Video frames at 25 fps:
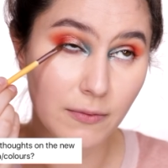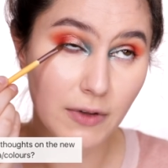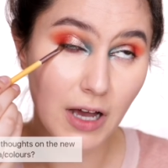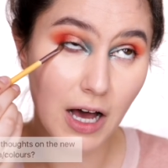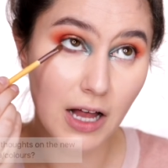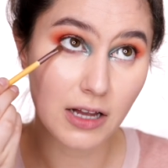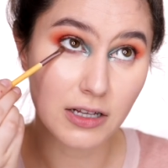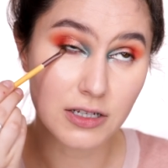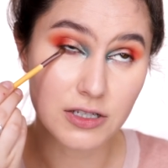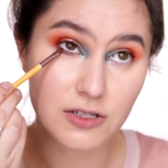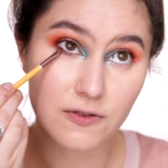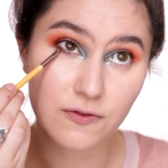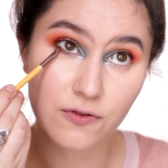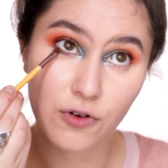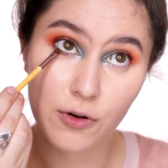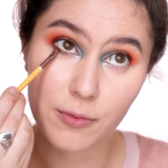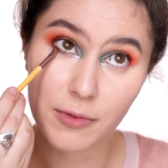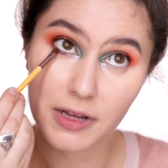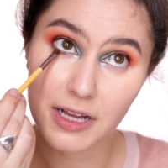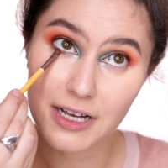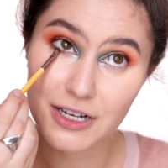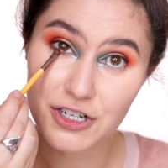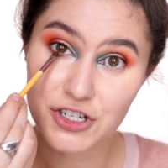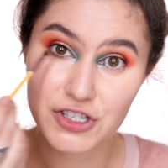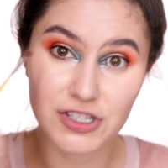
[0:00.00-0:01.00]
colors and
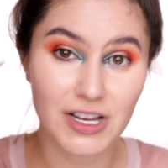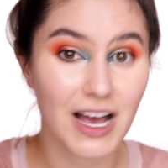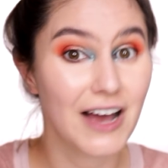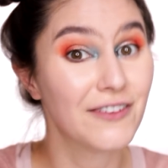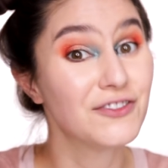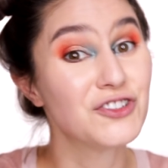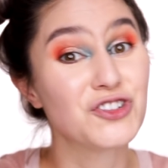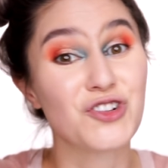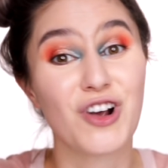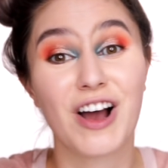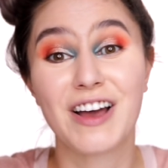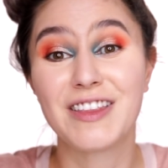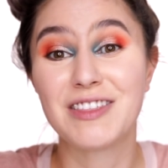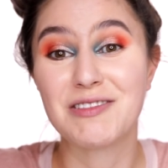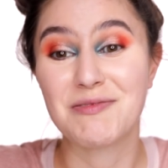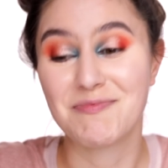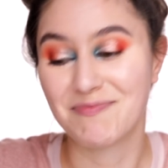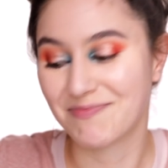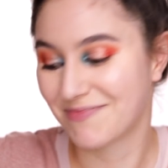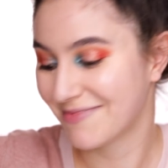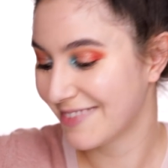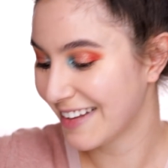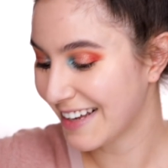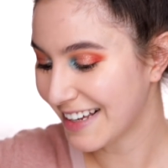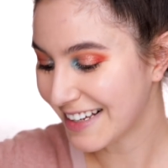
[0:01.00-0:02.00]
formulations? I haven't tried
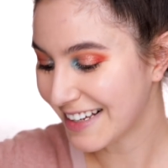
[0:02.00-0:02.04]
them.